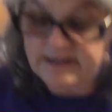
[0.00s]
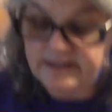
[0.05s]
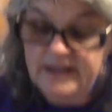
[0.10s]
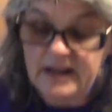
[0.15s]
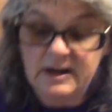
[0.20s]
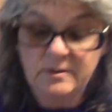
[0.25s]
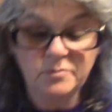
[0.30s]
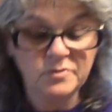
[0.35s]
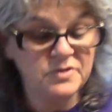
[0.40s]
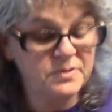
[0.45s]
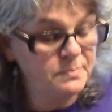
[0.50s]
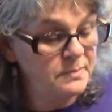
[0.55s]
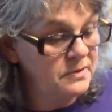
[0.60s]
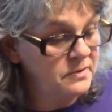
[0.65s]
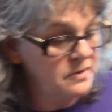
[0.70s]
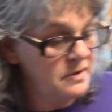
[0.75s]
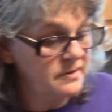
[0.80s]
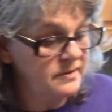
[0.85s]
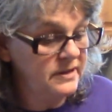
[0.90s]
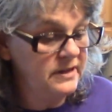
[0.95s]
a
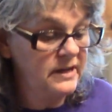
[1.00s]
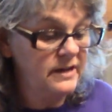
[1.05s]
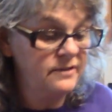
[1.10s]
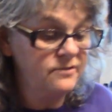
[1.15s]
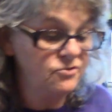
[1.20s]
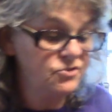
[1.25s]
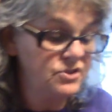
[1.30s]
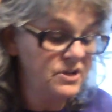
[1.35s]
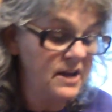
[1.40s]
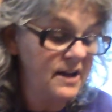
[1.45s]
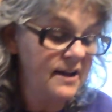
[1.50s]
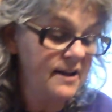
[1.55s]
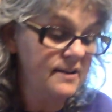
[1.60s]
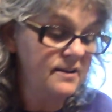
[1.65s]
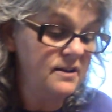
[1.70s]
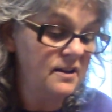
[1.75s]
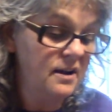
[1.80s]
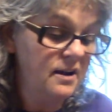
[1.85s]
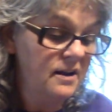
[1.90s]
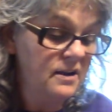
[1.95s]
tablespoon on the other
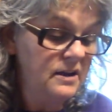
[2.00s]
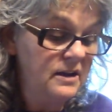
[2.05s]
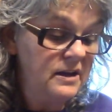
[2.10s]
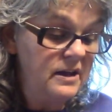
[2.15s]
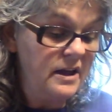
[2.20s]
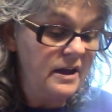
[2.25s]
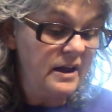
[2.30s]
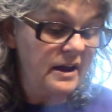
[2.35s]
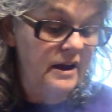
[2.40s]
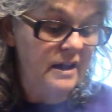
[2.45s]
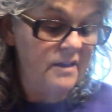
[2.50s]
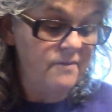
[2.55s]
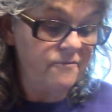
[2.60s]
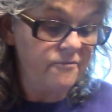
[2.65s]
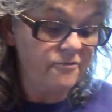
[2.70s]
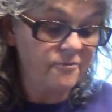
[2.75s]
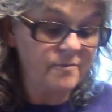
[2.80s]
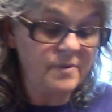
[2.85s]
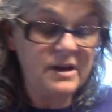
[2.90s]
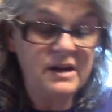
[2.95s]
side. And
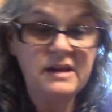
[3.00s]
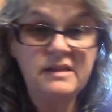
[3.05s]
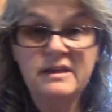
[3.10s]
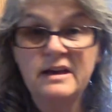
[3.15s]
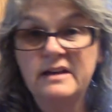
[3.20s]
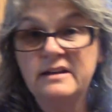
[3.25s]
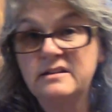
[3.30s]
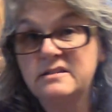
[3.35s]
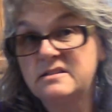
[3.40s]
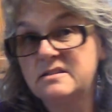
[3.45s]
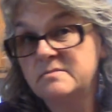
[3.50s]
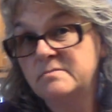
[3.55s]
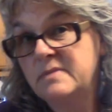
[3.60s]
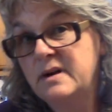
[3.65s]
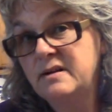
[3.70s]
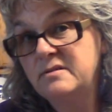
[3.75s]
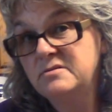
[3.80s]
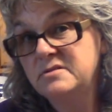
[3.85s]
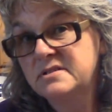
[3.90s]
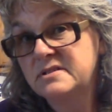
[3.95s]
for me, that is the
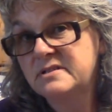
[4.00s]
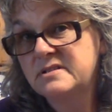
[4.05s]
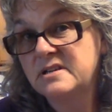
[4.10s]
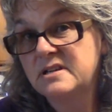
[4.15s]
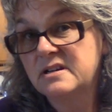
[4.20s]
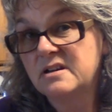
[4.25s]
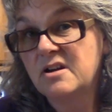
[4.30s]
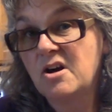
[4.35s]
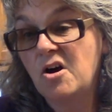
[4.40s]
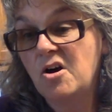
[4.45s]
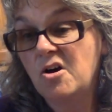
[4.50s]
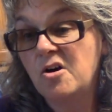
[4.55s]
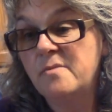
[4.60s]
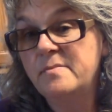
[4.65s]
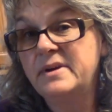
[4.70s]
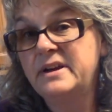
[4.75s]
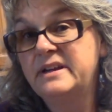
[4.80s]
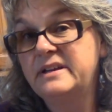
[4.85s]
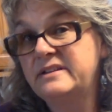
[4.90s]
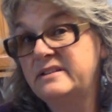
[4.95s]
most
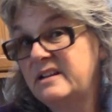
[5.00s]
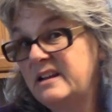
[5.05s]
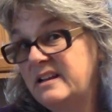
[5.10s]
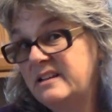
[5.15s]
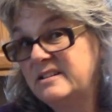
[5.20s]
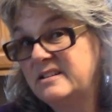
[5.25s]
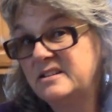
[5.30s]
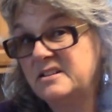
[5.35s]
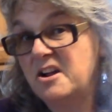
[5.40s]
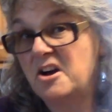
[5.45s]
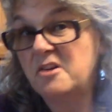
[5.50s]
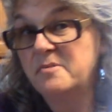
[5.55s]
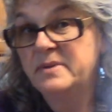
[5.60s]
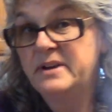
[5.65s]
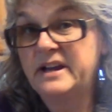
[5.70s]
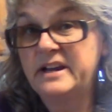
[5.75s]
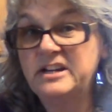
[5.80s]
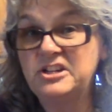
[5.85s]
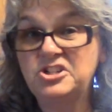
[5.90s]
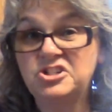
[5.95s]
common
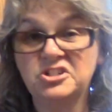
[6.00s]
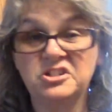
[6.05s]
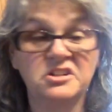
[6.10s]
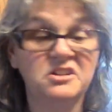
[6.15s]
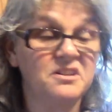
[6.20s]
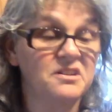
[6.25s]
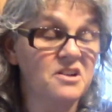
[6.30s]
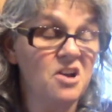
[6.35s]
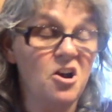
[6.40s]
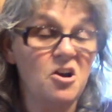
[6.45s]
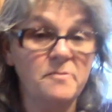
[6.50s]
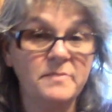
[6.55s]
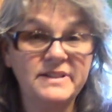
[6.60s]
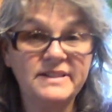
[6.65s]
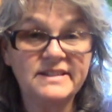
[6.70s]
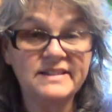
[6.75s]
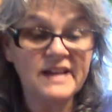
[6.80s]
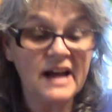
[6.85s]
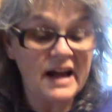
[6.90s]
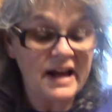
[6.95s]
denomination, common
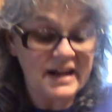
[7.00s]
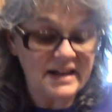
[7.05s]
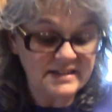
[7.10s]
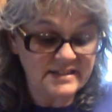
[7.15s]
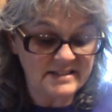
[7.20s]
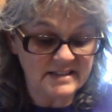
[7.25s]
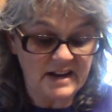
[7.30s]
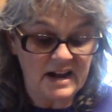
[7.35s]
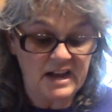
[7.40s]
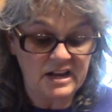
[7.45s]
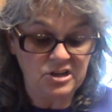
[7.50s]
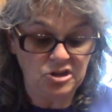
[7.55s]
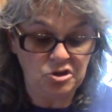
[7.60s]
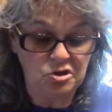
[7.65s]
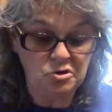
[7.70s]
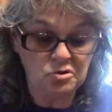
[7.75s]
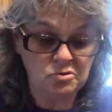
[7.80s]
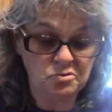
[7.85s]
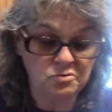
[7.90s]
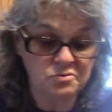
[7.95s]
size that I
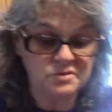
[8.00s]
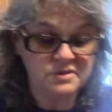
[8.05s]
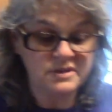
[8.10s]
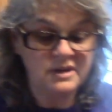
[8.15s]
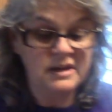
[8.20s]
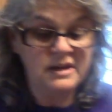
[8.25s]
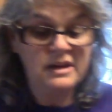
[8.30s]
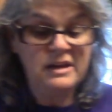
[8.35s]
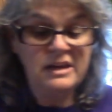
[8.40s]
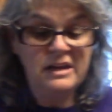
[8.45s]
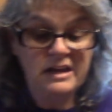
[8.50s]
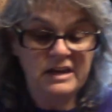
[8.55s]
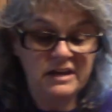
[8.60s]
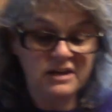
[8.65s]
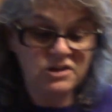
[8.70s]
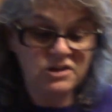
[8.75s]
use in